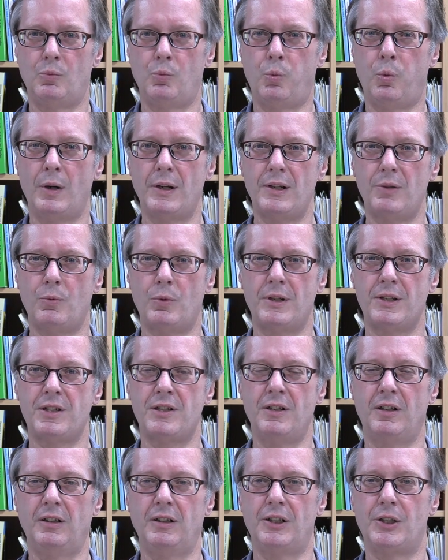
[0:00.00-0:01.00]
What is
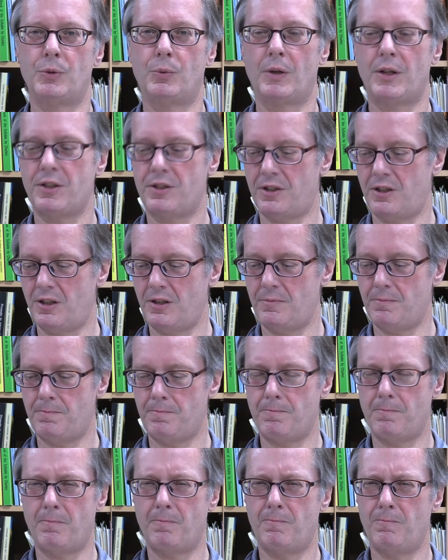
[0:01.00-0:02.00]
knowledge? What
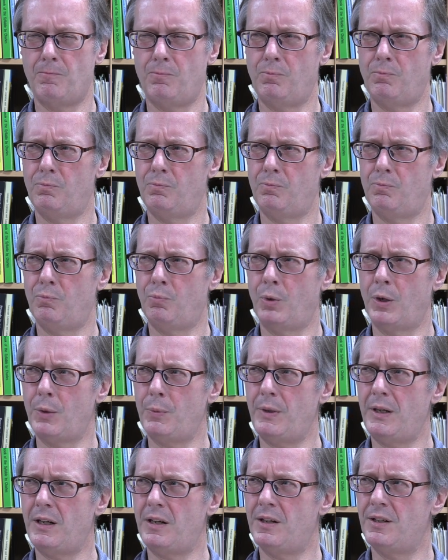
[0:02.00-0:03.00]
do
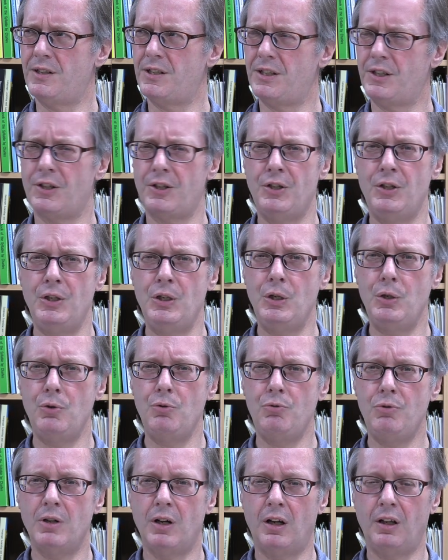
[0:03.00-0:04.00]
we consider
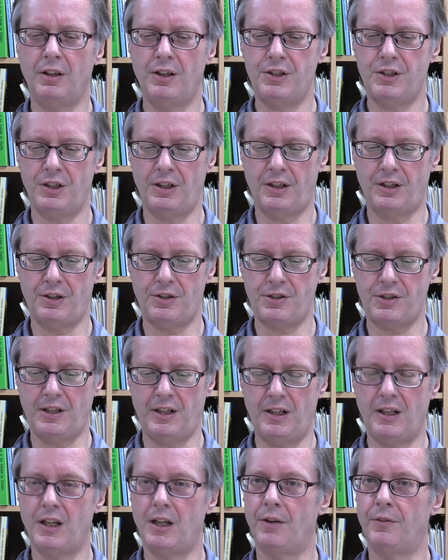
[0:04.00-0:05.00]
new knowledge and
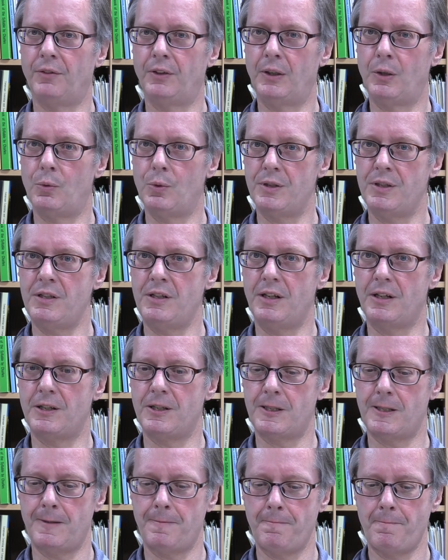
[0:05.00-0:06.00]
understanding of
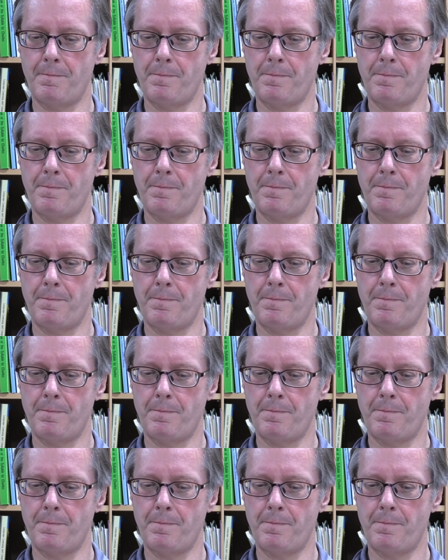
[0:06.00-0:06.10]
linguistics?